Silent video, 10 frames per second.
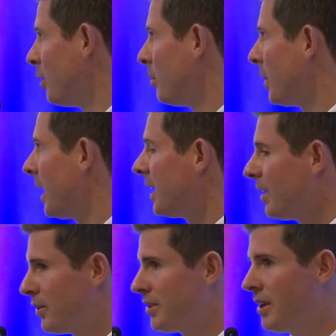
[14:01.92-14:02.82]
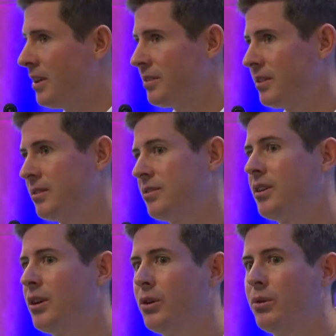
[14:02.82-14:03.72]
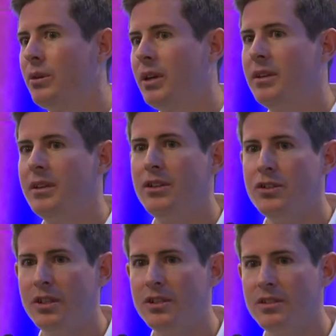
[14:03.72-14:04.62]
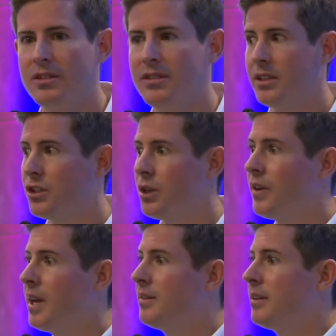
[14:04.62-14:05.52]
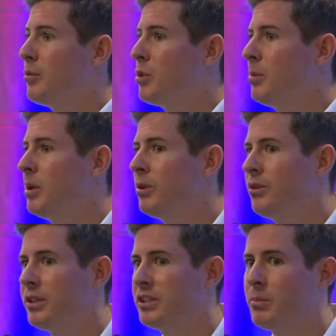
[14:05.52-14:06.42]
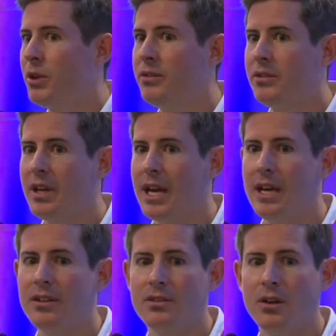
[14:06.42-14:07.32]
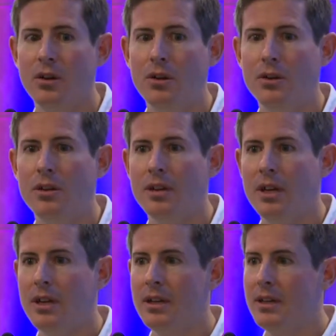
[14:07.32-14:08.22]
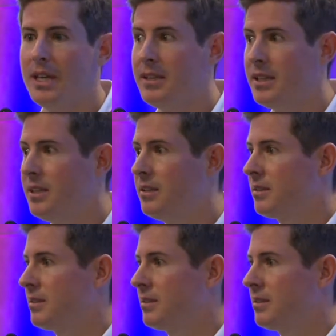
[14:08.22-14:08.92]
Paid advertising. So interesting just to show of hands, the number of people doing sponsored ads on Indeed.